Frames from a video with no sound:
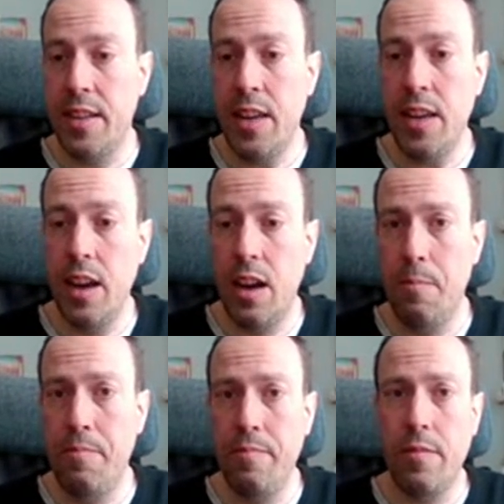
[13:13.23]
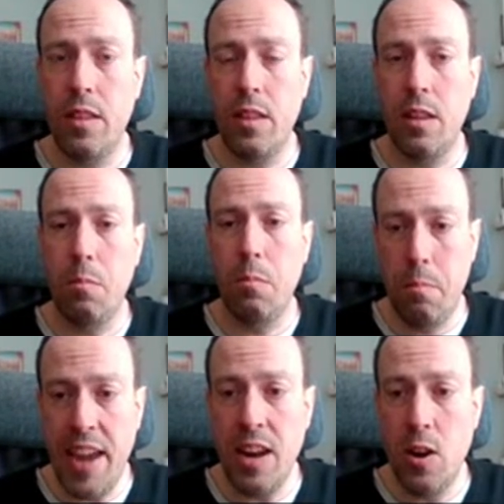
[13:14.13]
the
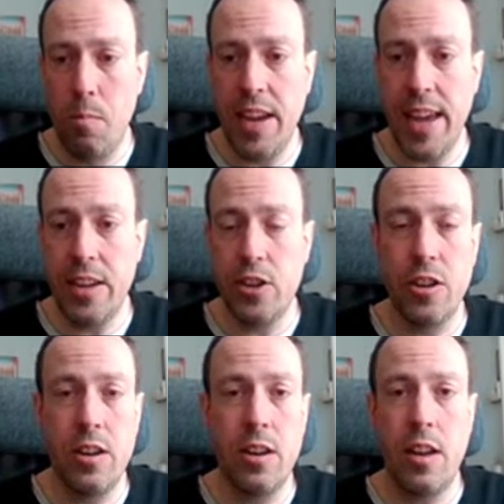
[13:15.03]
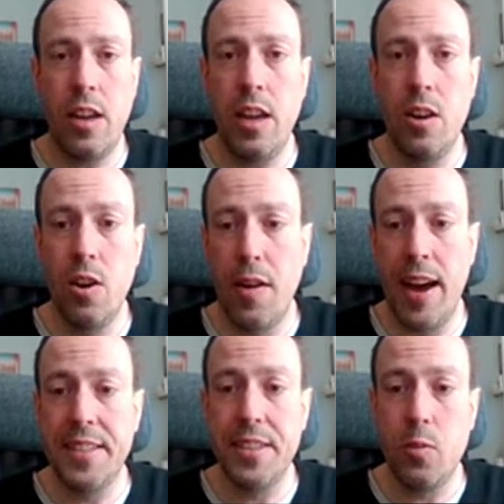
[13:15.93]
main obligation in
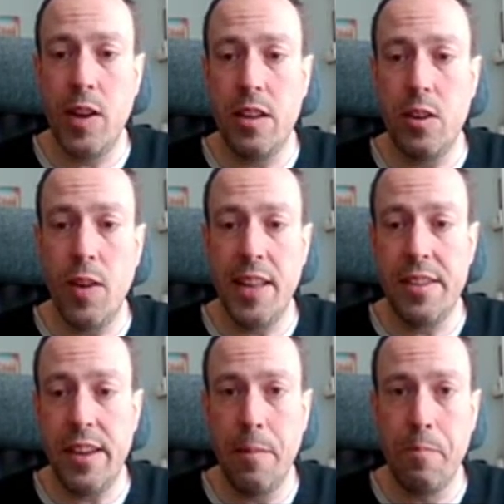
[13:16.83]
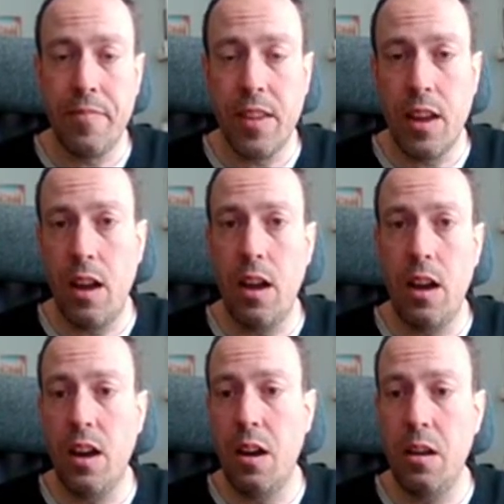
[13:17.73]
Horizon 2020
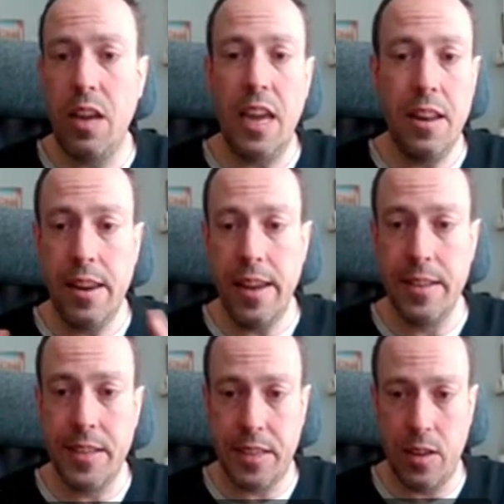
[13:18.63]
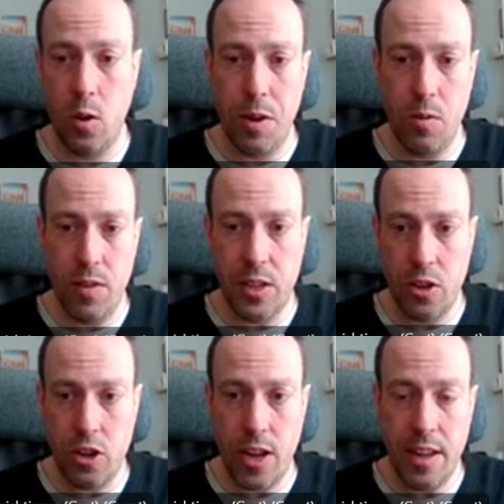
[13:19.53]
in this open
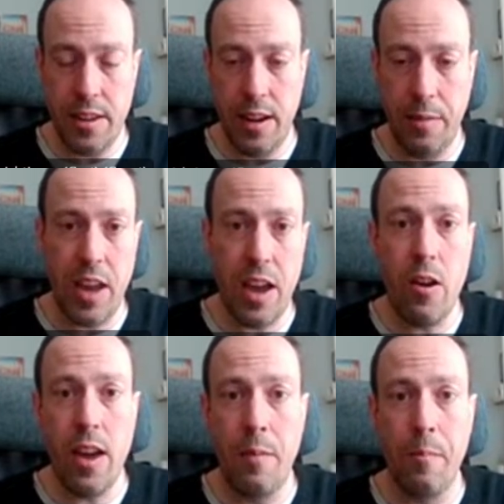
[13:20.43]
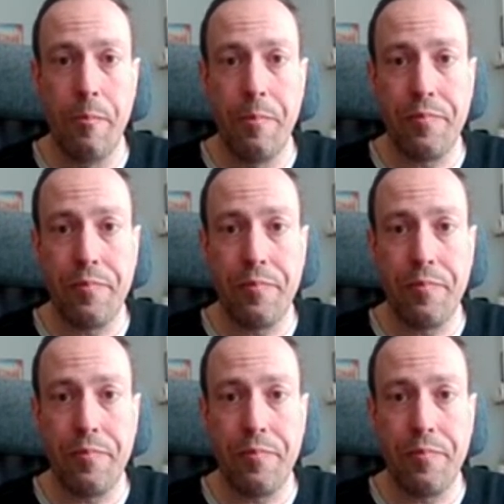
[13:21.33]
research data area?